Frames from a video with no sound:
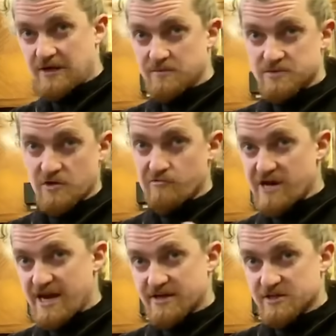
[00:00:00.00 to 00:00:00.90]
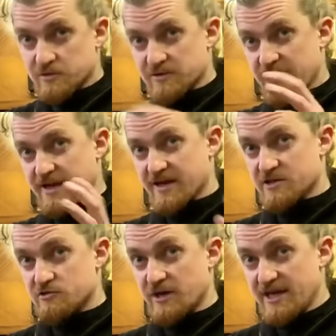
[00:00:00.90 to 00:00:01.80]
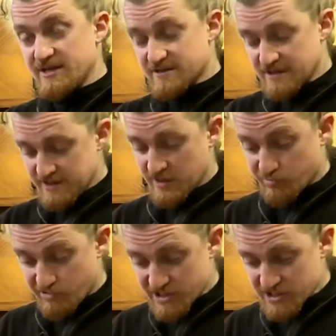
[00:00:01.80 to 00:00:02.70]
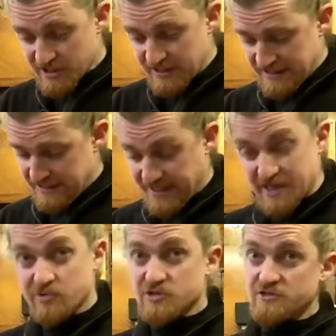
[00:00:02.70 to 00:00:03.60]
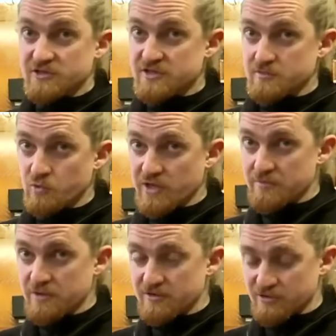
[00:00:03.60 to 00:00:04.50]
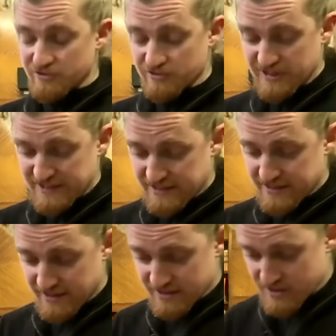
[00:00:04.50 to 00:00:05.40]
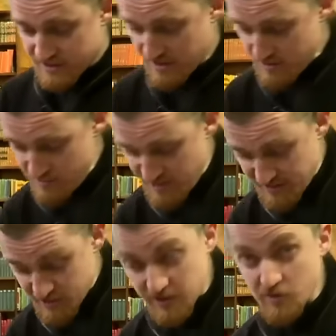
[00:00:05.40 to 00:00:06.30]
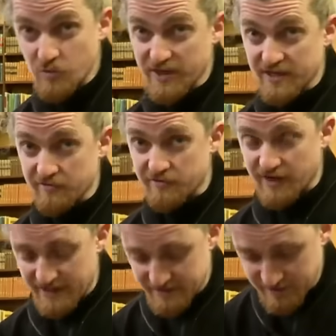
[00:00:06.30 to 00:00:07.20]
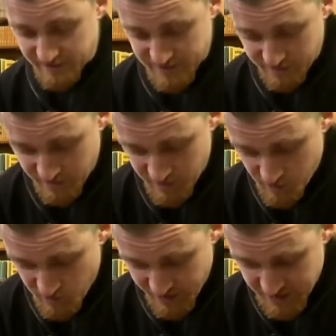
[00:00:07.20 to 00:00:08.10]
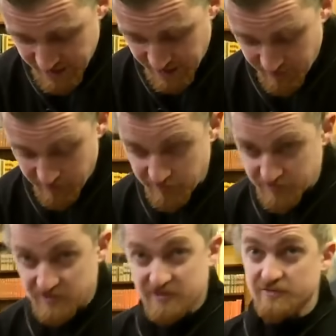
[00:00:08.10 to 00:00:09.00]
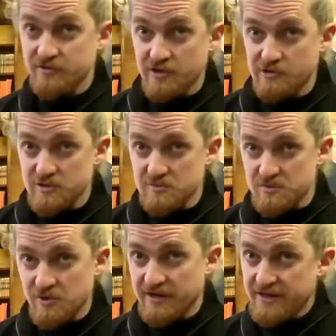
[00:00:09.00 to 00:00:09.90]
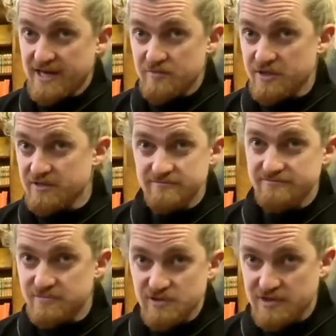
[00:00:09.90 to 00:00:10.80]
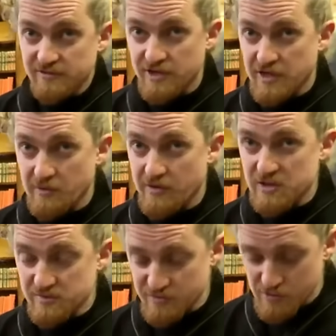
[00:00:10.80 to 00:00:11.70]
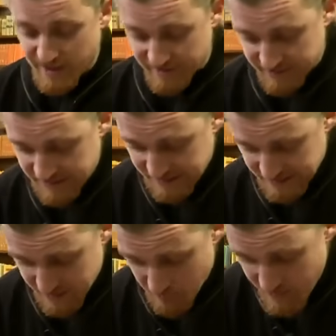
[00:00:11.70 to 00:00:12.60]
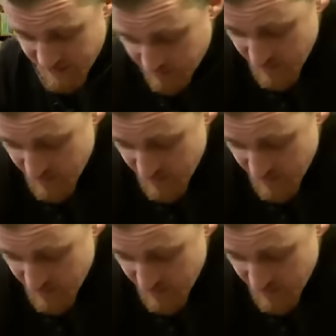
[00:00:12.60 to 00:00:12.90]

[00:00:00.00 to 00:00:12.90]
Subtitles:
the limestone react with that extra heat and pressure, and it produces some weird minerals. And so weird, in fact, that some of them were actually discovered at Christmas Mine. They hadn't been discovered anywhere else beforehand. And we have